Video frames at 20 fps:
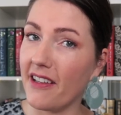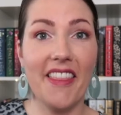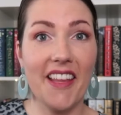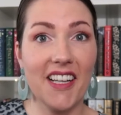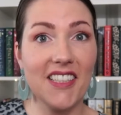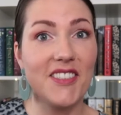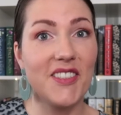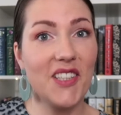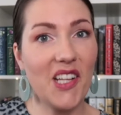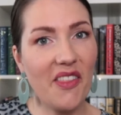And
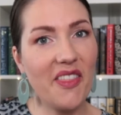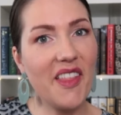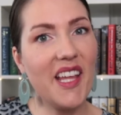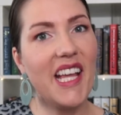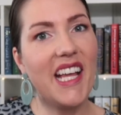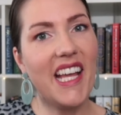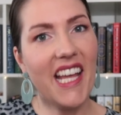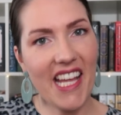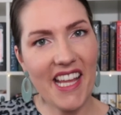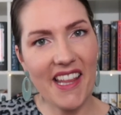there's
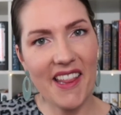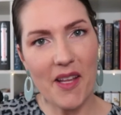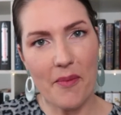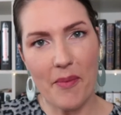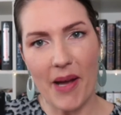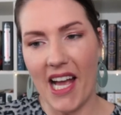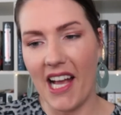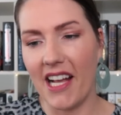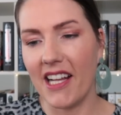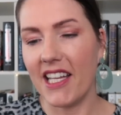nothing in the
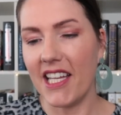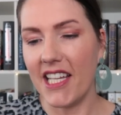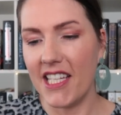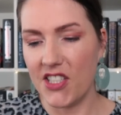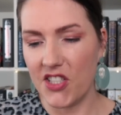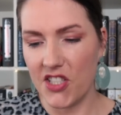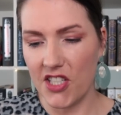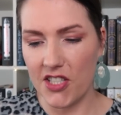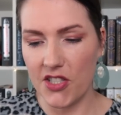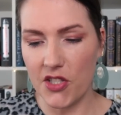bag.
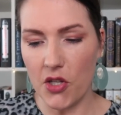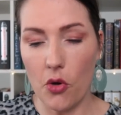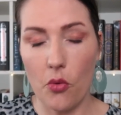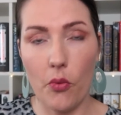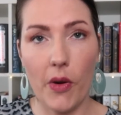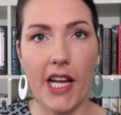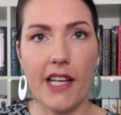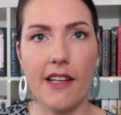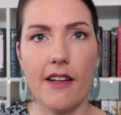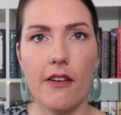It's just, oh
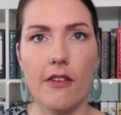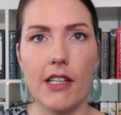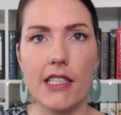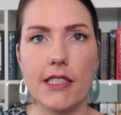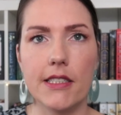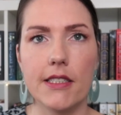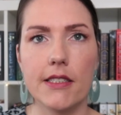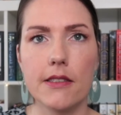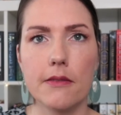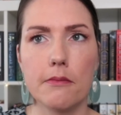wait, there
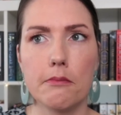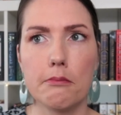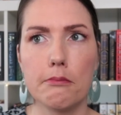is.